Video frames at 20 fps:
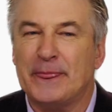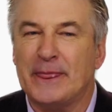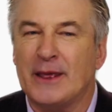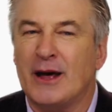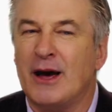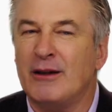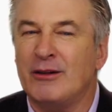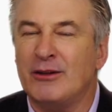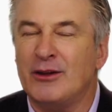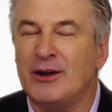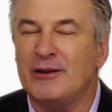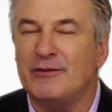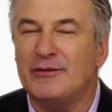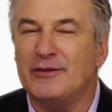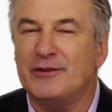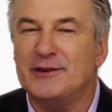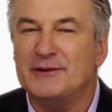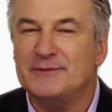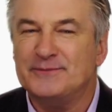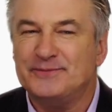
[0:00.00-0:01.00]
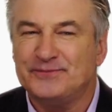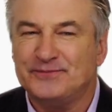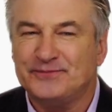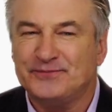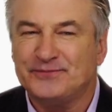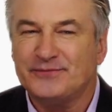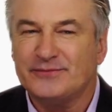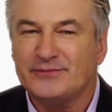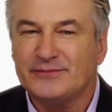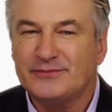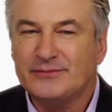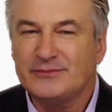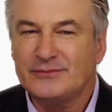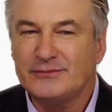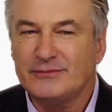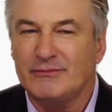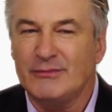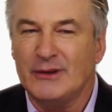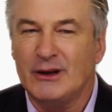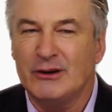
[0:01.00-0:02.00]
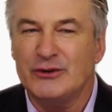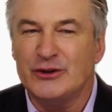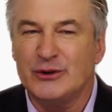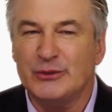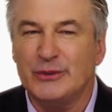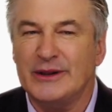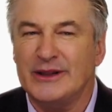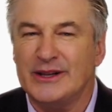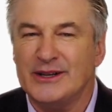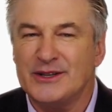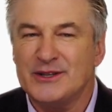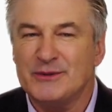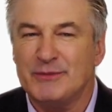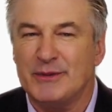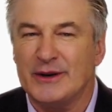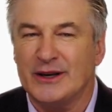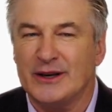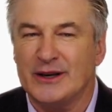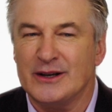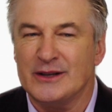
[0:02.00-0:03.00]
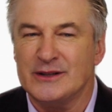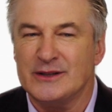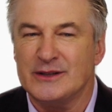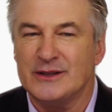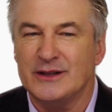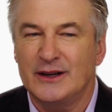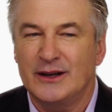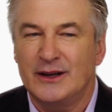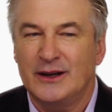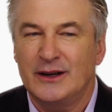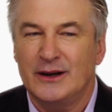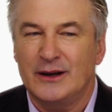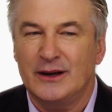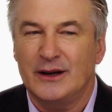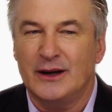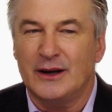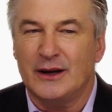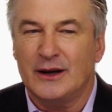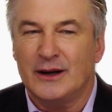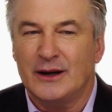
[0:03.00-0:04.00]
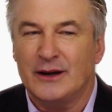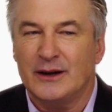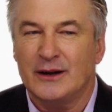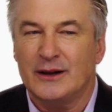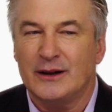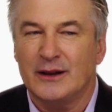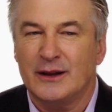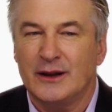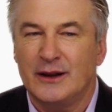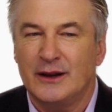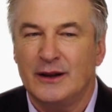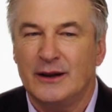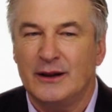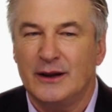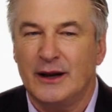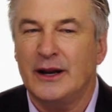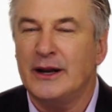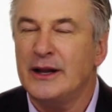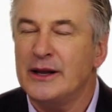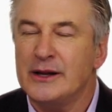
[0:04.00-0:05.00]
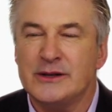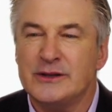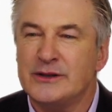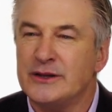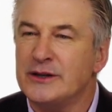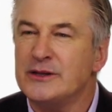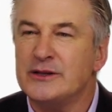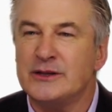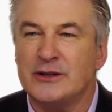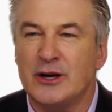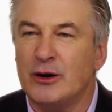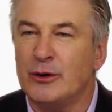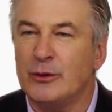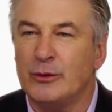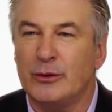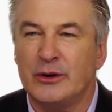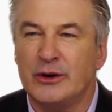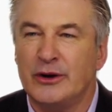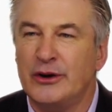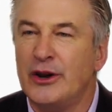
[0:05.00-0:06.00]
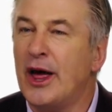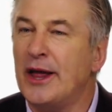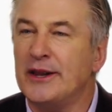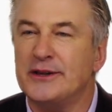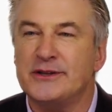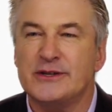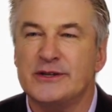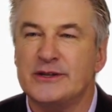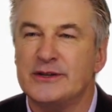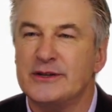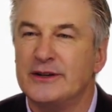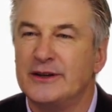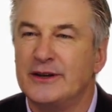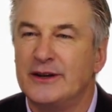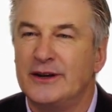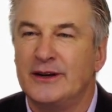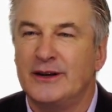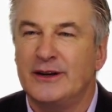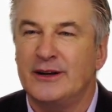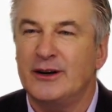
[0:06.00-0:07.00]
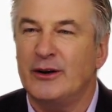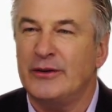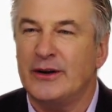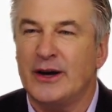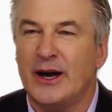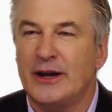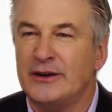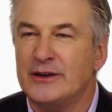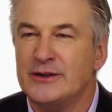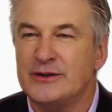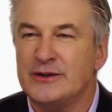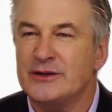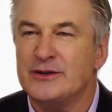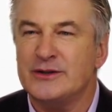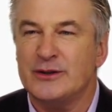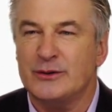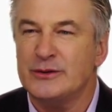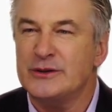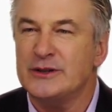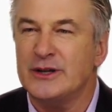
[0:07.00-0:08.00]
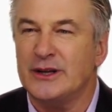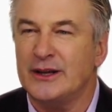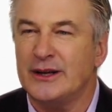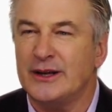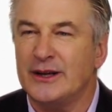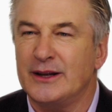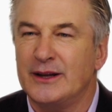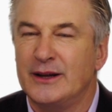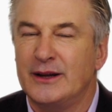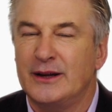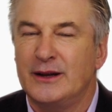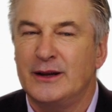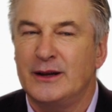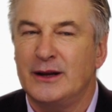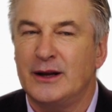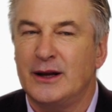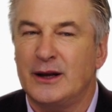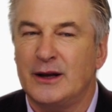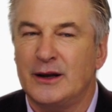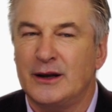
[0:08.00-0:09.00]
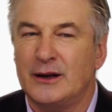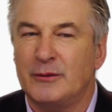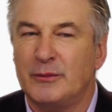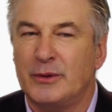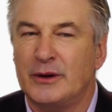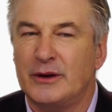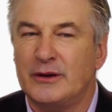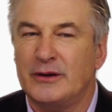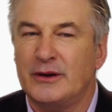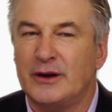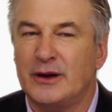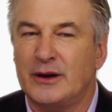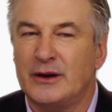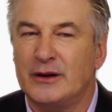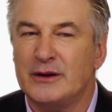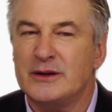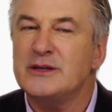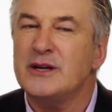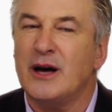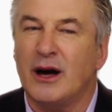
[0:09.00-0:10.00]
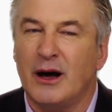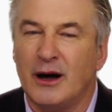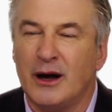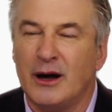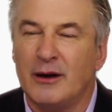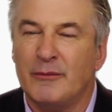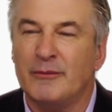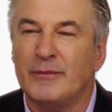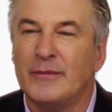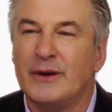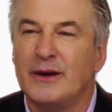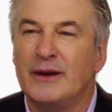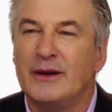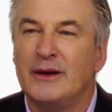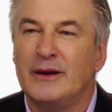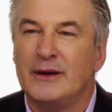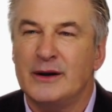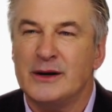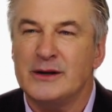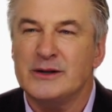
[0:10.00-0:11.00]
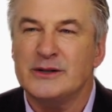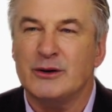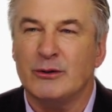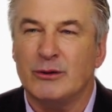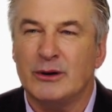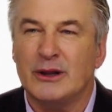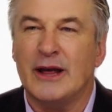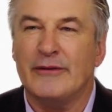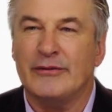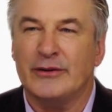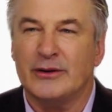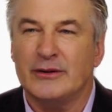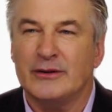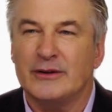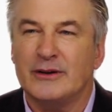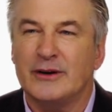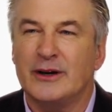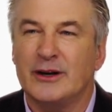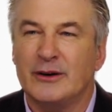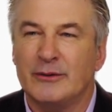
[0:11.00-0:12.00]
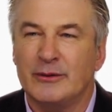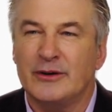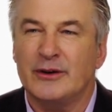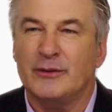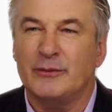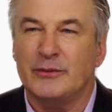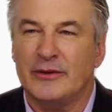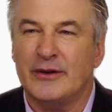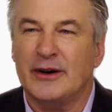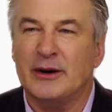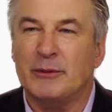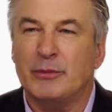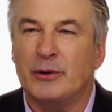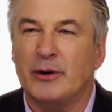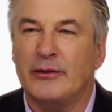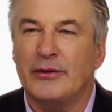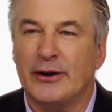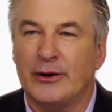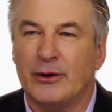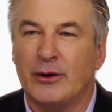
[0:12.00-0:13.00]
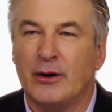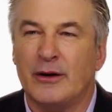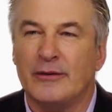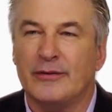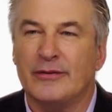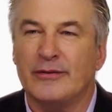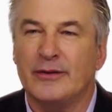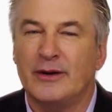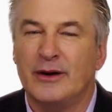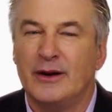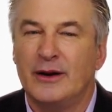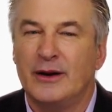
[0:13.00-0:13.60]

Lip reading: I loved doing this because it is just so nuts. You know, the idea is just so silly. But Tom is so clever, you know, in terms of how to pull that off